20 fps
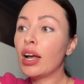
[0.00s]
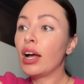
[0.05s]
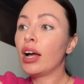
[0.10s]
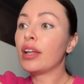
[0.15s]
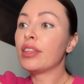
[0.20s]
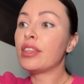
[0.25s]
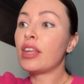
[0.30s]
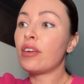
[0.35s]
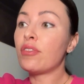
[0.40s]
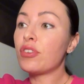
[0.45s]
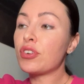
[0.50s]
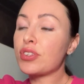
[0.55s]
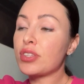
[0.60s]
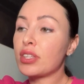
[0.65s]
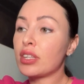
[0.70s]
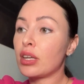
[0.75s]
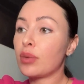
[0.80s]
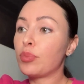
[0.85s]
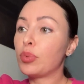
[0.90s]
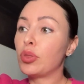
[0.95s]
Never
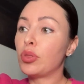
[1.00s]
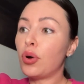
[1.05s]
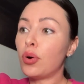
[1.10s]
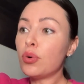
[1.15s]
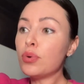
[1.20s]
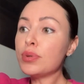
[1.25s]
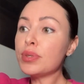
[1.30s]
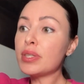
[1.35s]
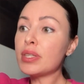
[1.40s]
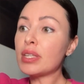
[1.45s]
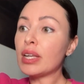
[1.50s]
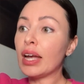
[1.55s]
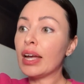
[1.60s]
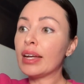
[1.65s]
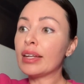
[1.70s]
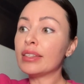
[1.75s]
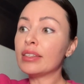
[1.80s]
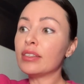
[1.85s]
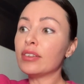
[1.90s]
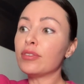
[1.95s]
skip those.
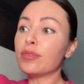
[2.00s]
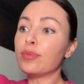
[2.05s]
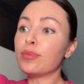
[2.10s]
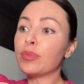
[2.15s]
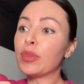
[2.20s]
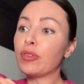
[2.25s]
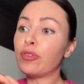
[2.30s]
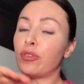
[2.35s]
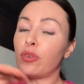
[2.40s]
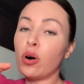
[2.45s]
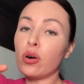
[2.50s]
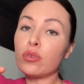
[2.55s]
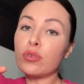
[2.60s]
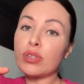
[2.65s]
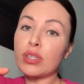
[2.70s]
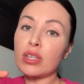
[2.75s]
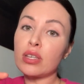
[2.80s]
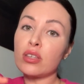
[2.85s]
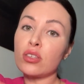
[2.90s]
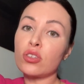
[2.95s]
And the
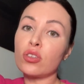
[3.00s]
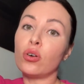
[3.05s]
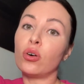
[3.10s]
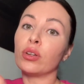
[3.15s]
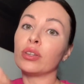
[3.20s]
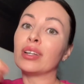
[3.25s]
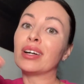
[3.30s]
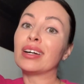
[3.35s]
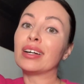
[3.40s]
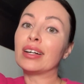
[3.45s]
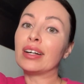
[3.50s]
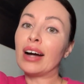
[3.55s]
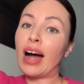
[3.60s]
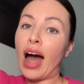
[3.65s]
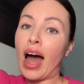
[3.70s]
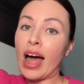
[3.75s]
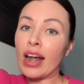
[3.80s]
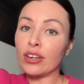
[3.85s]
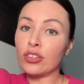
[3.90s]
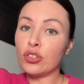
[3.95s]
focus is on
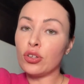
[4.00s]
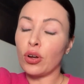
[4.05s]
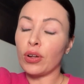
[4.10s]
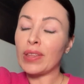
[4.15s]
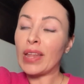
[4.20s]
cardio.